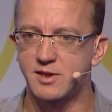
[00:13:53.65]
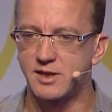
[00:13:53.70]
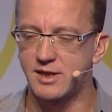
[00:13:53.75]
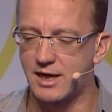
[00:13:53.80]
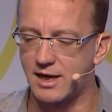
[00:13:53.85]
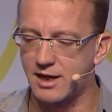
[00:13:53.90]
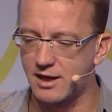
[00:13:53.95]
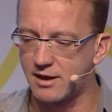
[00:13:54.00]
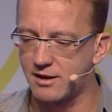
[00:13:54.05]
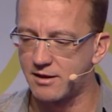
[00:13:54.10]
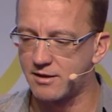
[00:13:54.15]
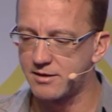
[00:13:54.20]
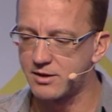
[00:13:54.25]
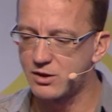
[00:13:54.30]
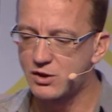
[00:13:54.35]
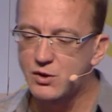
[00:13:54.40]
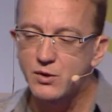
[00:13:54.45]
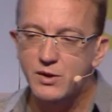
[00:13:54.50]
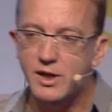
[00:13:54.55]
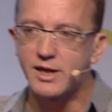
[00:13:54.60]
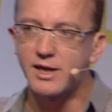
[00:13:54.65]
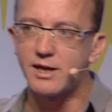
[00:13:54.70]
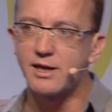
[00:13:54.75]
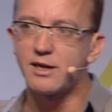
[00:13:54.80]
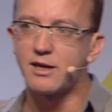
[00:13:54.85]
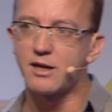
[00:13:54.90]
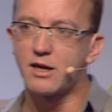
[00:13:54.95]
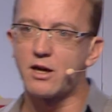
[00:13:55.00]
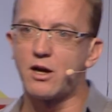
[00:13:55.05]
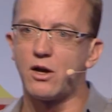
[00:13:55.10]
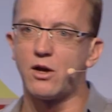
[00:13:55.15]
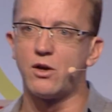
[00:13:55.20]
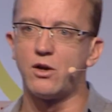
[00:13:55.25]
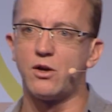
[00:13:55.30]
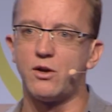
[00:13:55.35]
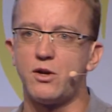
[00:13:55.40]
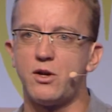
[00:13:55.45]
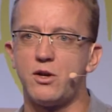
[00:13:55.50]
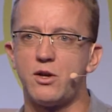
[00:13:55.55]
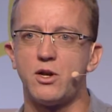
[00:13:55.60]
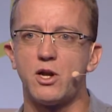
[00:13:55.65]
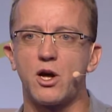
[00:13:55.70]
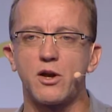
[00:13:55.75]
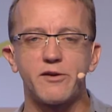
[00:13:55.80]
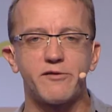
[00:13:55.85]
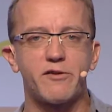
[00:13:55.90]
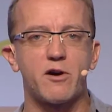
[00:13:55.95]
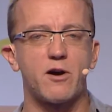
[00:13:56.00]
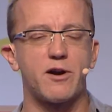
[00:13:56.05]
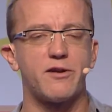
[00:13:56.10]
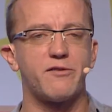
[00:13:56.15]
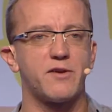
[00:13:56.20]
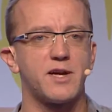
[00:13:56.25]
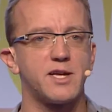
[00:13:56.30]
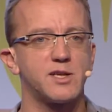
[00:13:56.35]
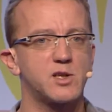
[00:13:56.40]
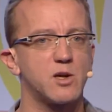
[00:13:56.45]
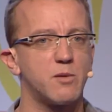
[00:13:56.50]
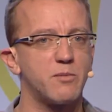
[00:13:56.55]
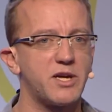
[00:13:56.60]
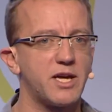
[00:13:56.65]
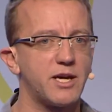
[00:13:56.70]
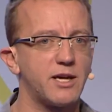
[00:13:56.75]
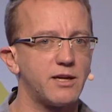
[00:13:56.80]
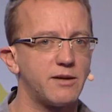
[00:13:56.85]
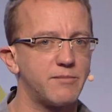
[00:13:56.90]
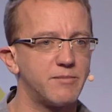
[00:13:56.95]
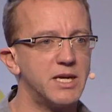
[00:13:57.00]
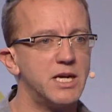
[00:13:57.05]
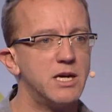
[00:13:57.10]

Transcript: and today a lot of our events are being